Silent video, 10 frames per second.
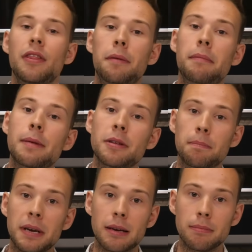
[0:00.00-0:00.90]
then maybe the
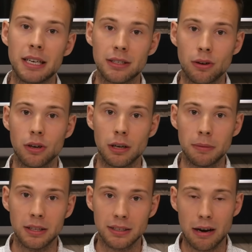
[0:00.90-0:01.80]
Beam is not going to
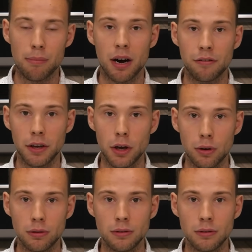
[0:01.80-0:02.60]
be the soundbar for you.